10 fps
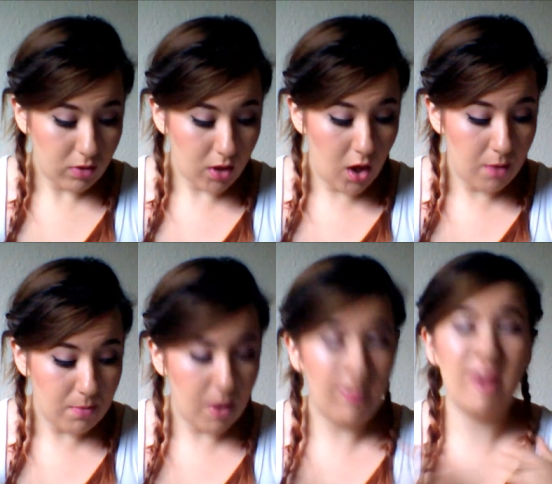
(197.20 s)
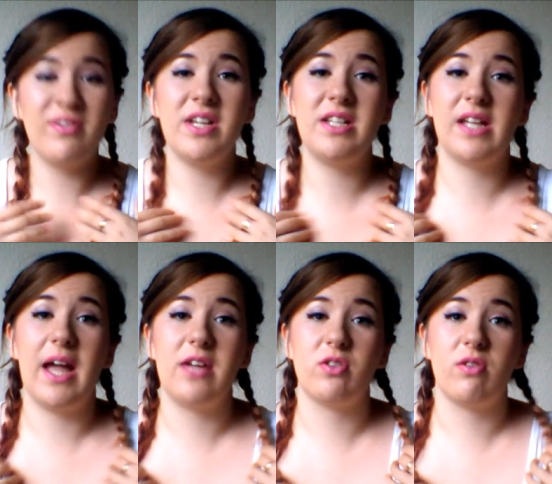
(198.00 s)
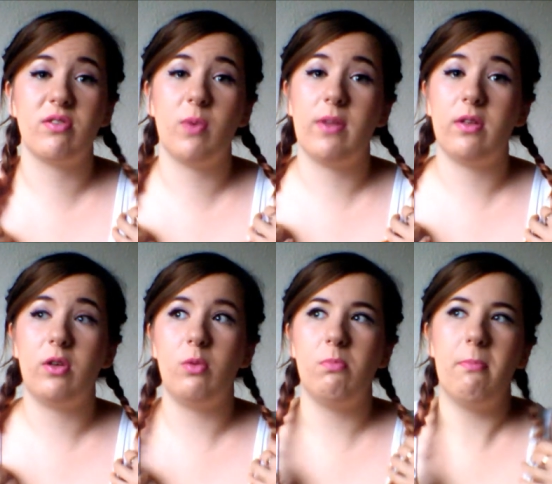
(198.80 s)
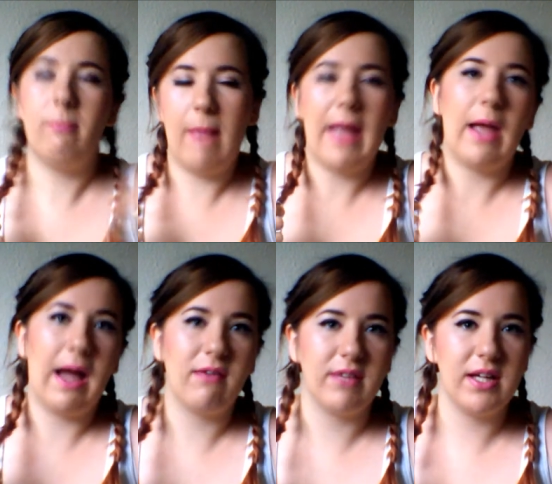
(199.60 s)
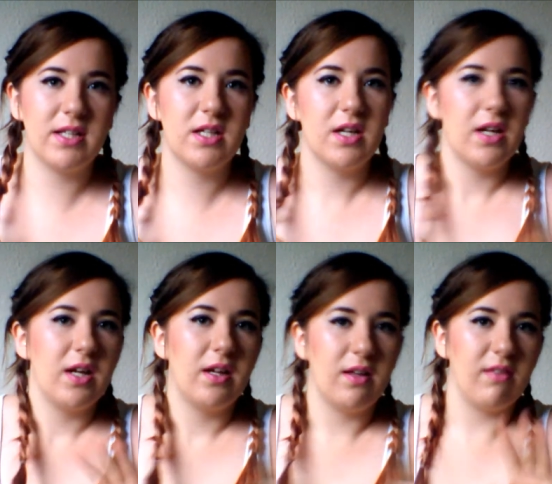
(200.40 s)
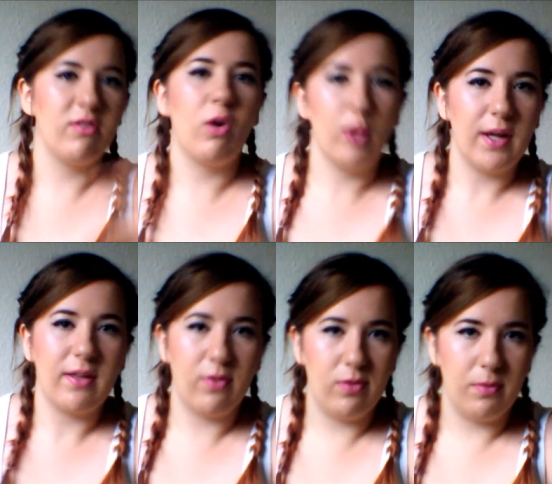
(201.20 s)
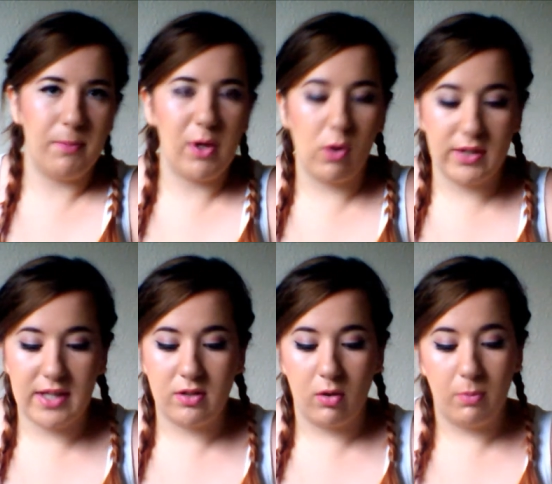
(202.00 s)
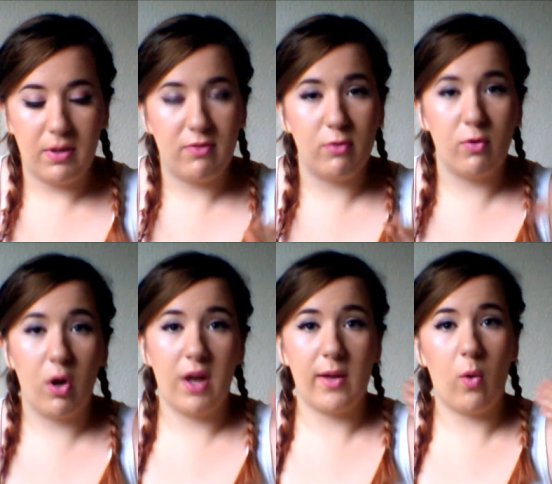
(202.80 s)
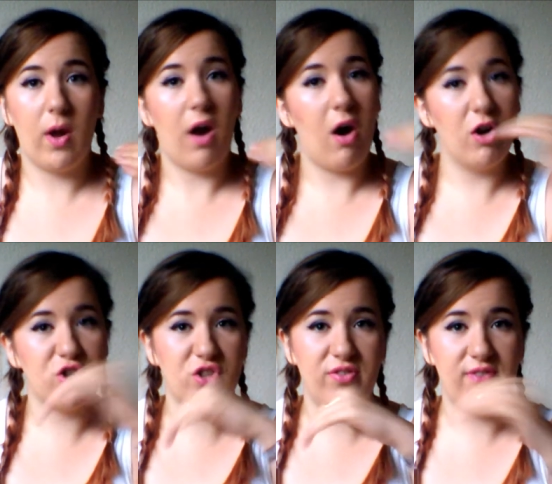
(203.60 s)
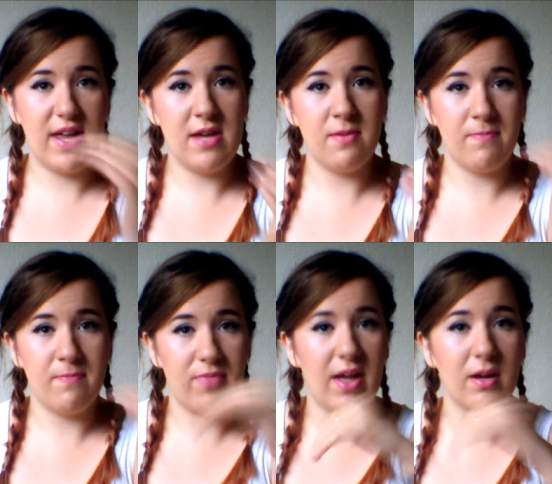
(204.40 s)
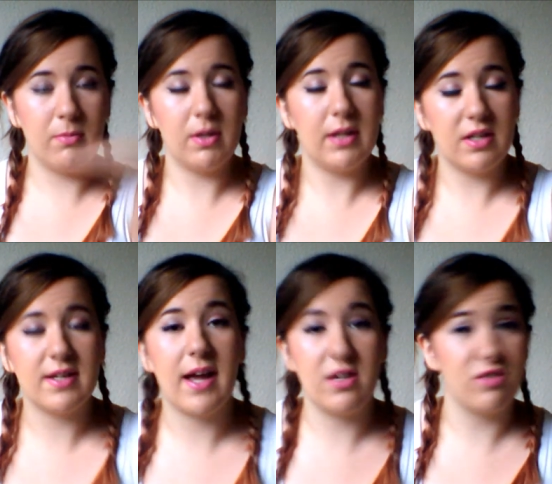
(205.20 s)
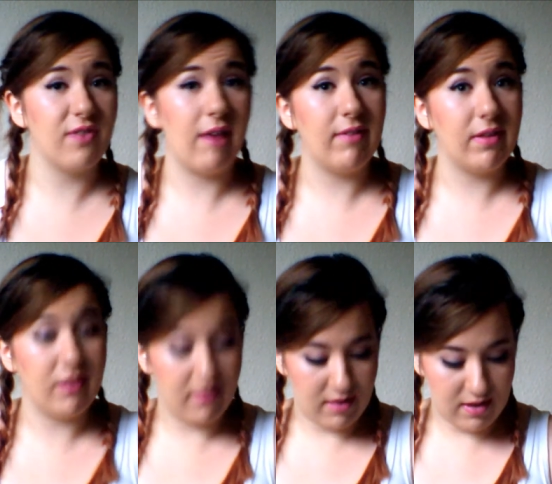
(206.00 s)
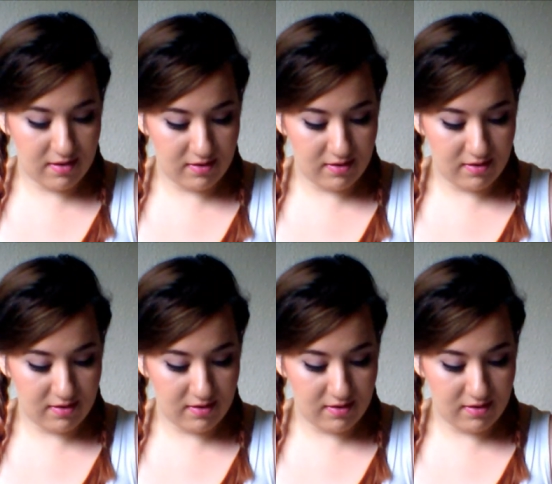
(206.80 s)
A bit of an indicator as to whether you may have it, it's not like the be all and end all, but if you've got like quite arched feet, that can be an indicator of having the disease,